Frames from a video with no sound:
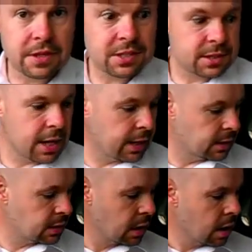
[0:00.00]
for the
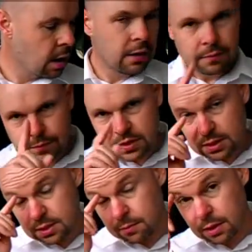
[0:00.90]
stairs,
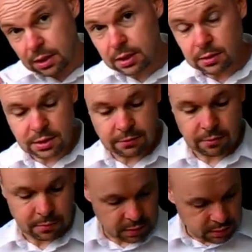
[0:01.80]
done something a little different,